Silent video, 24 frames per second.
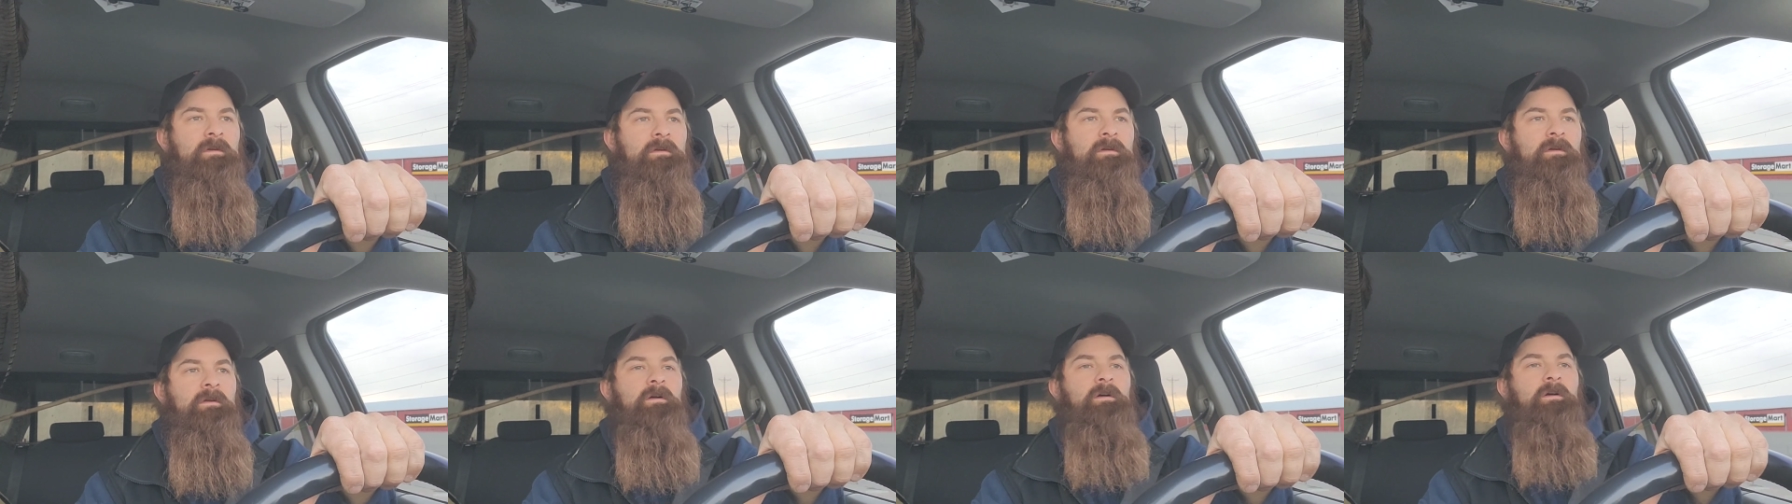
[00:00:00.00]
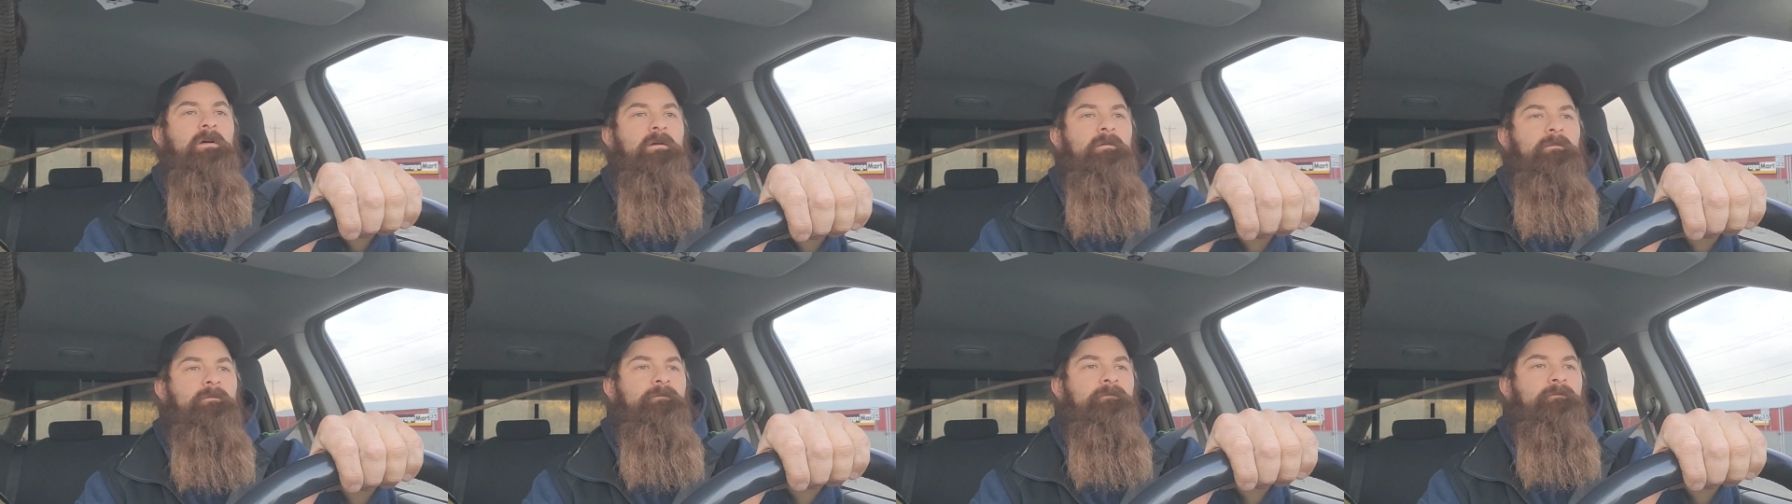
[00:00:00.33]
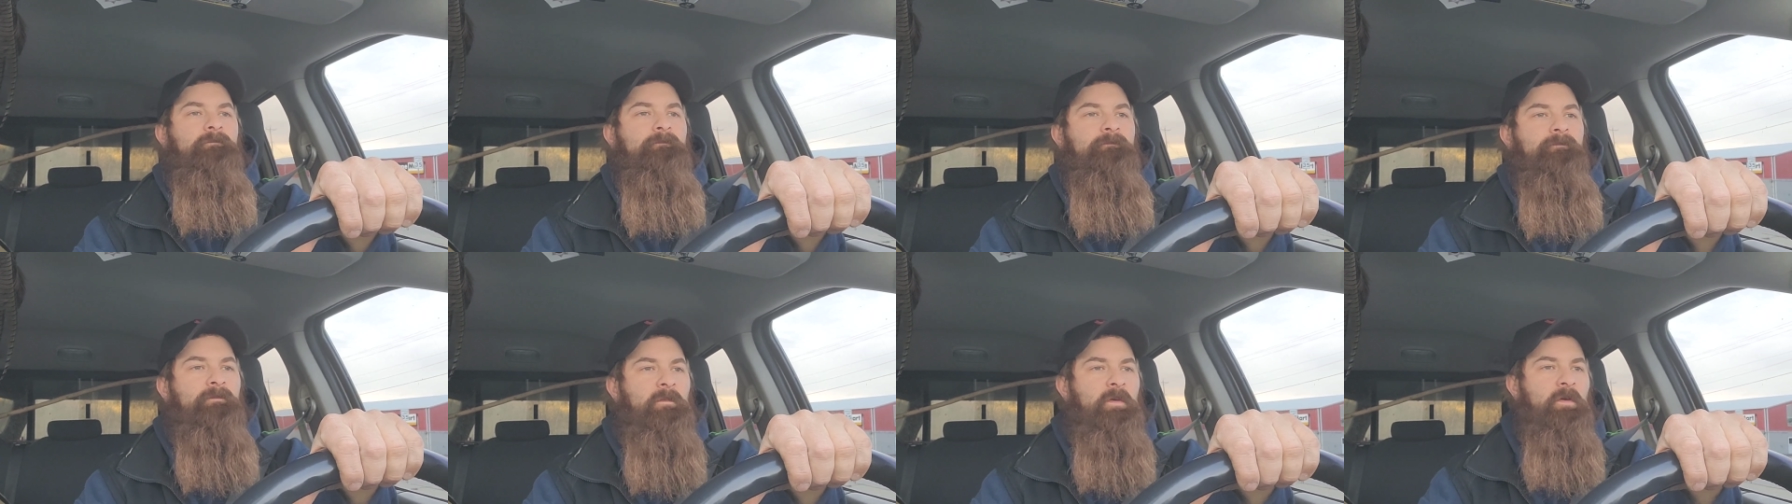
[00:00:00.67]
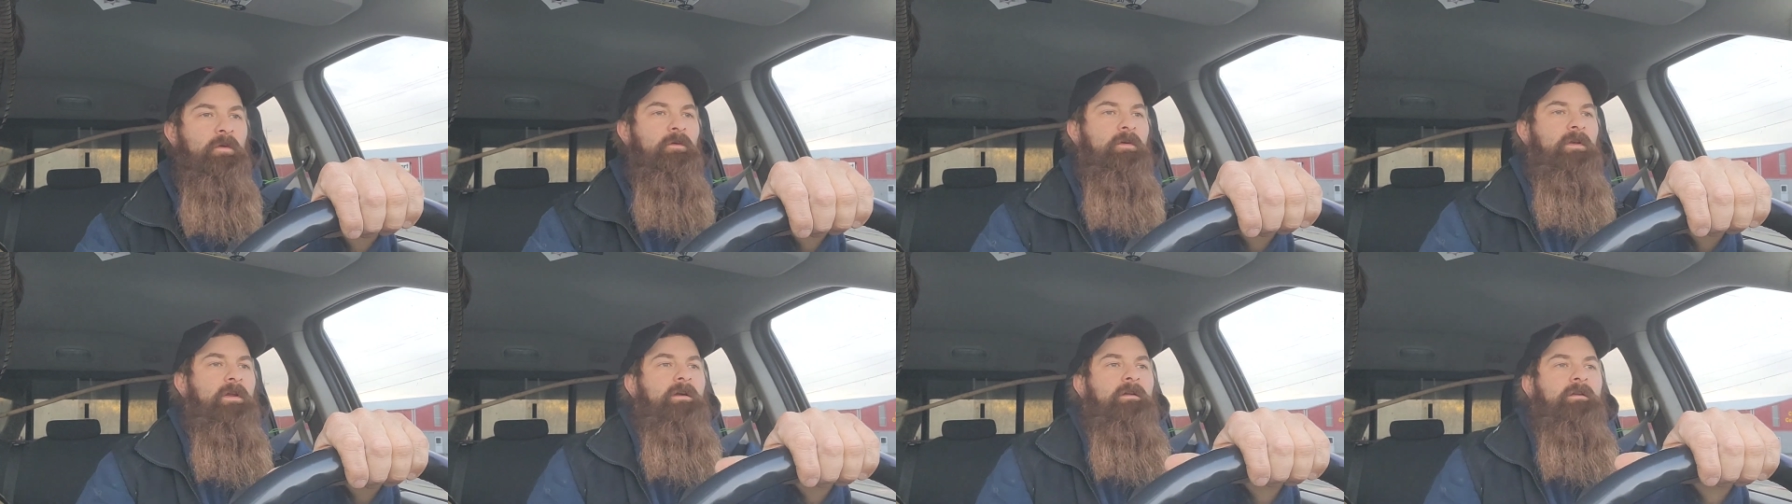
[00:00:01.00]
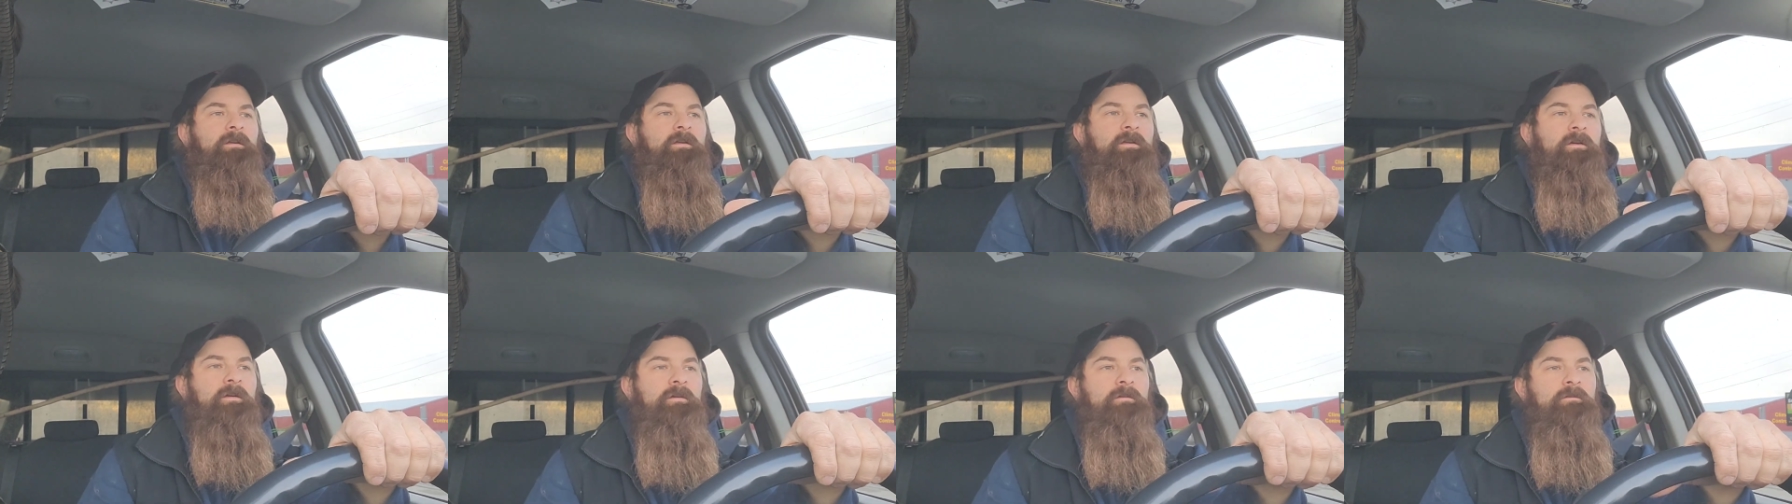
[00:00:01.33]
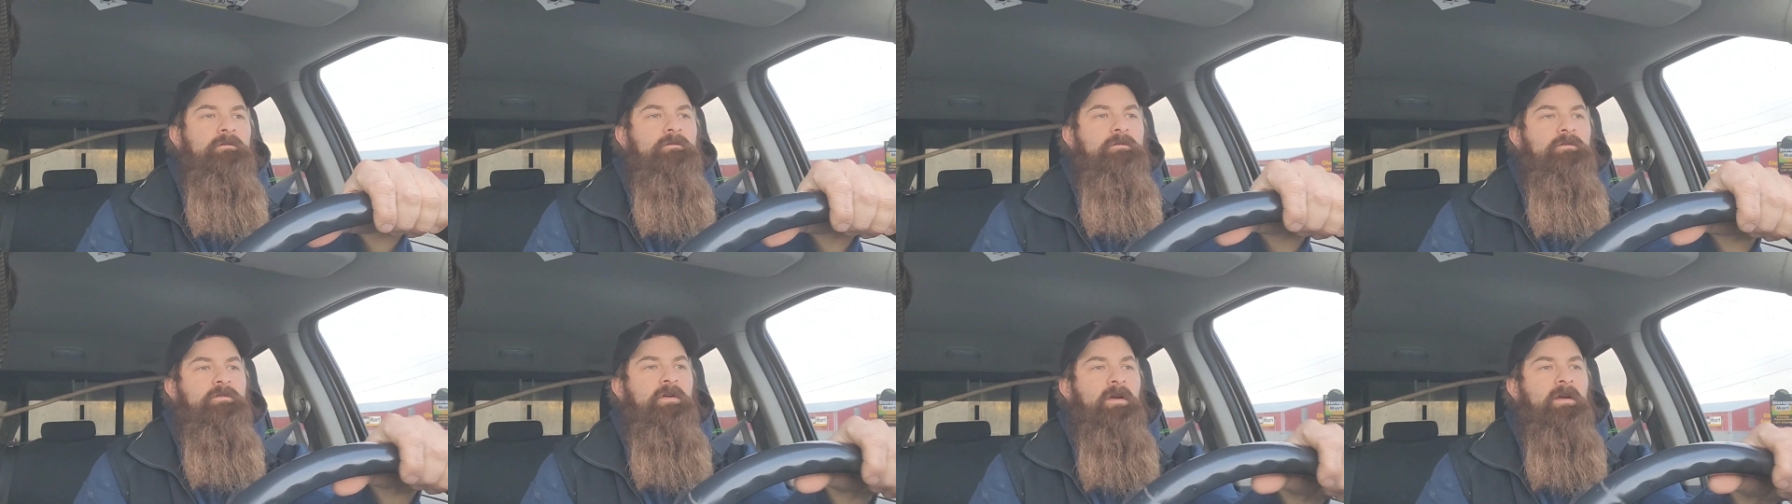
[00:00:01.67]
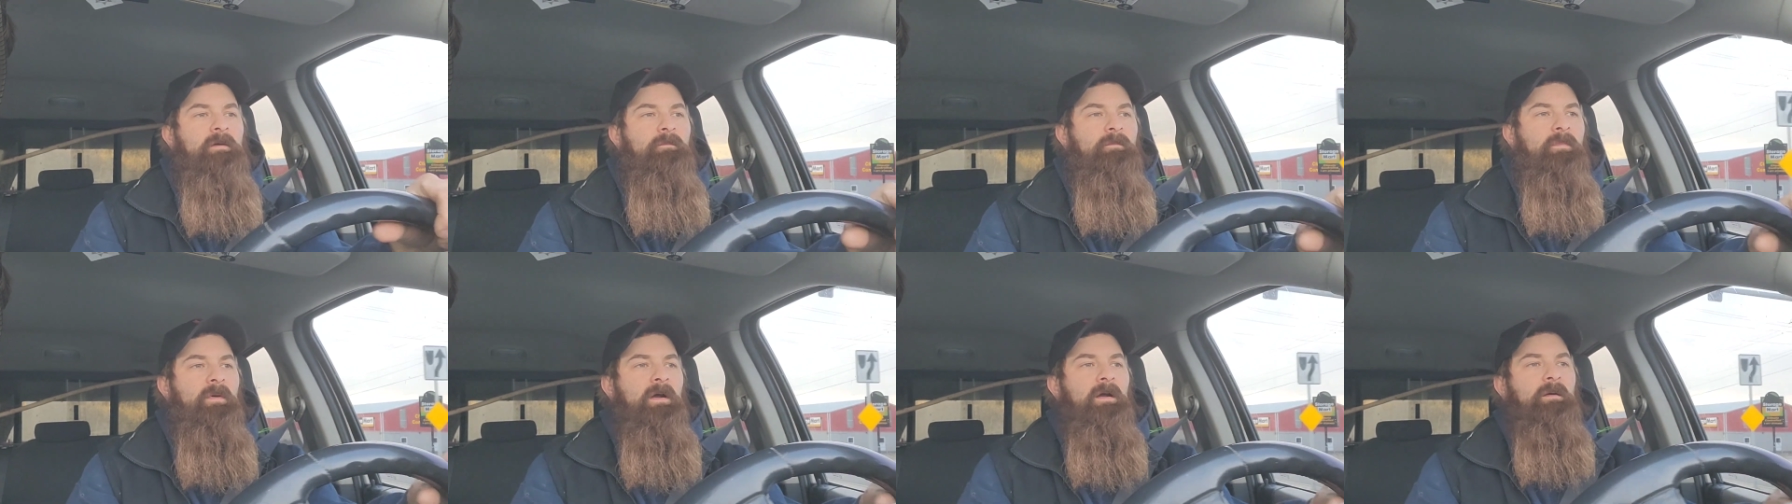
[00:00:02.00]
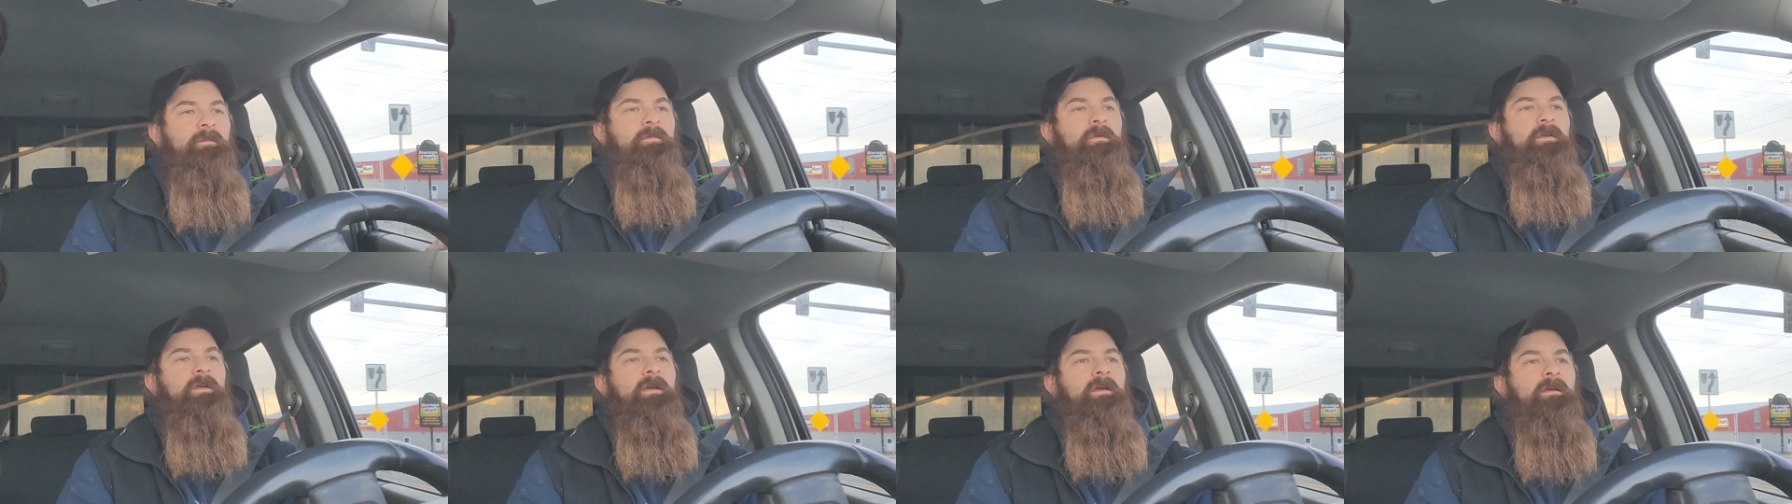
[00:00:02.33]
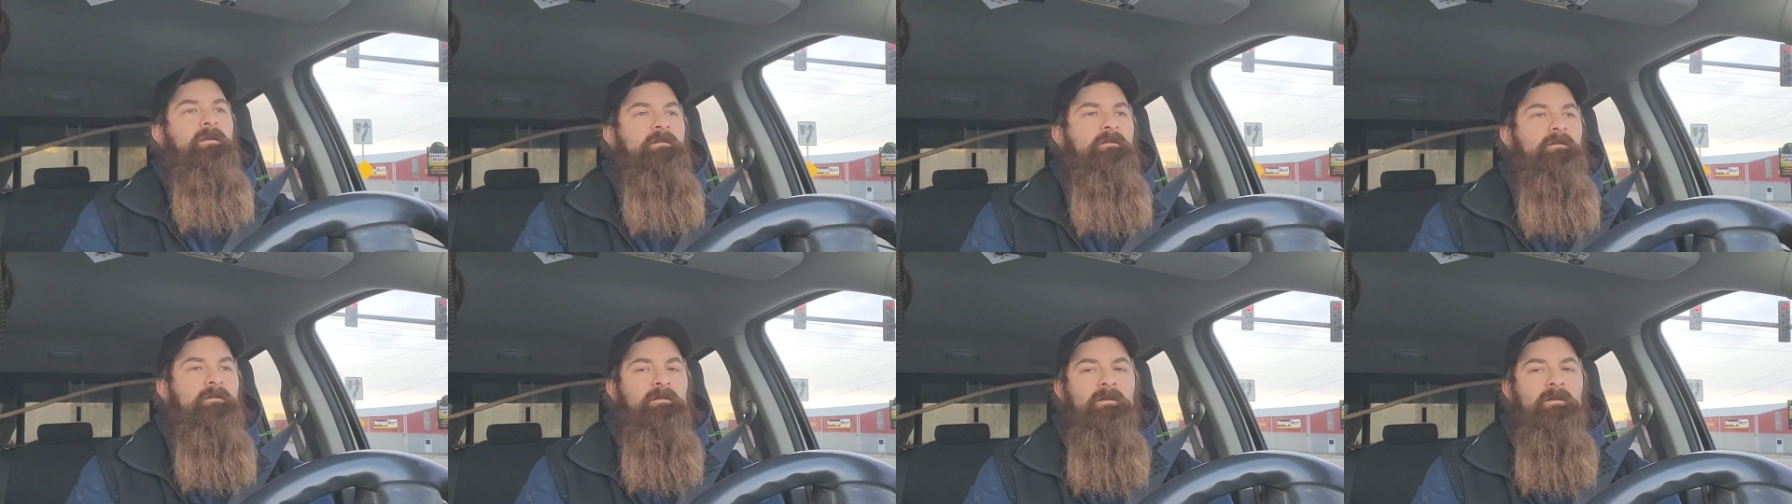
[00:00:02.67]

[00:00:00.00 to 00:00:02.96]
Um, go down there, trap bobcats